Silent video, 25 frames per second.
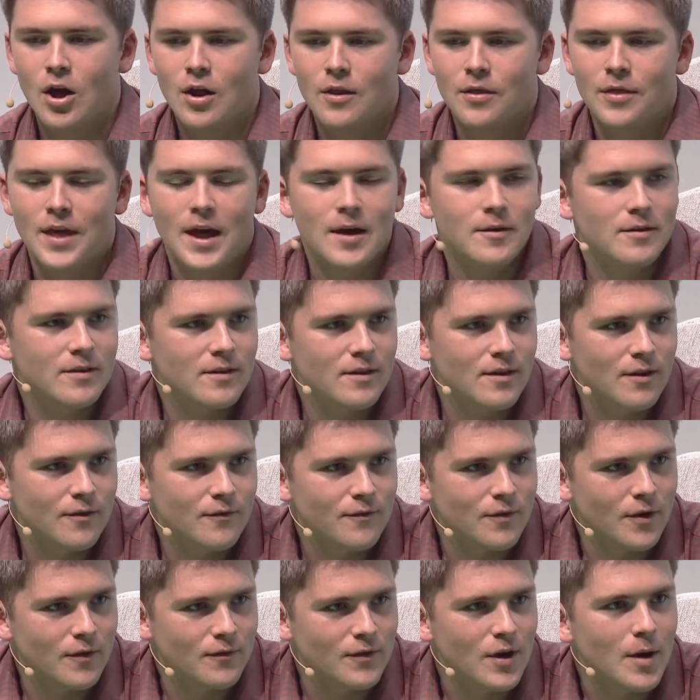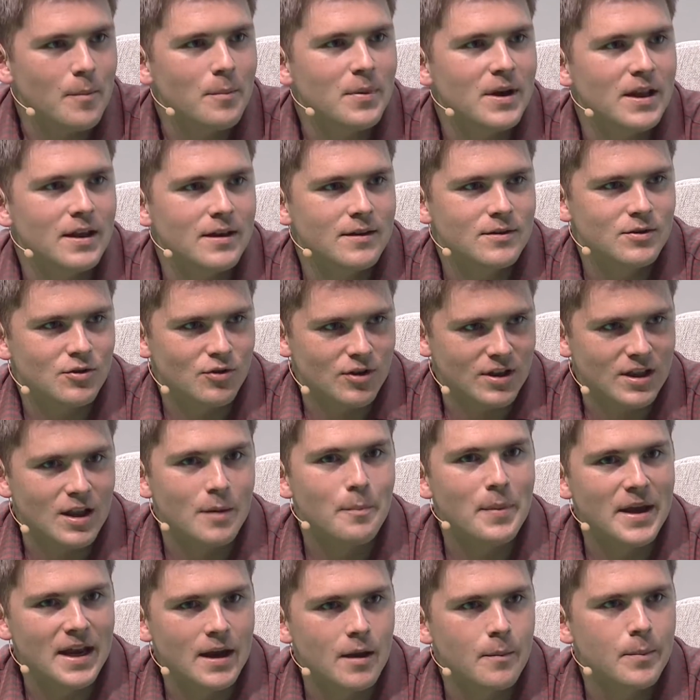thousands of companies during the
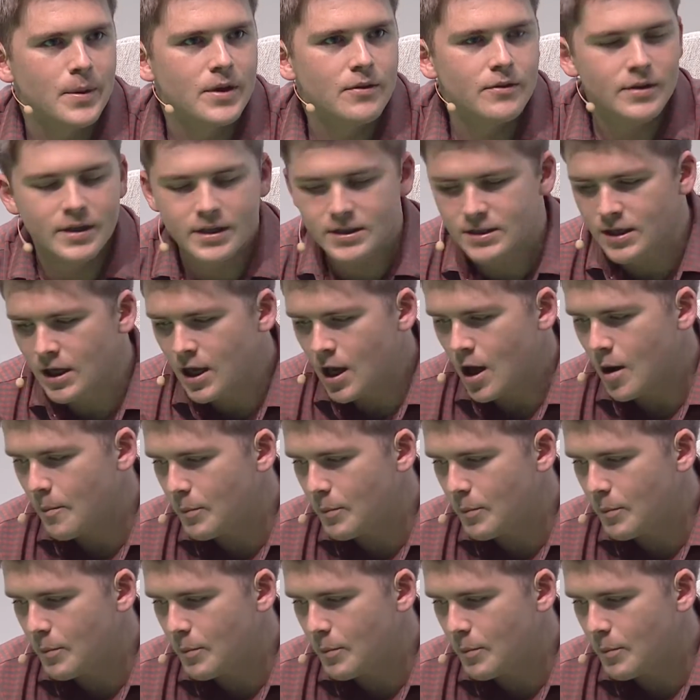beta period.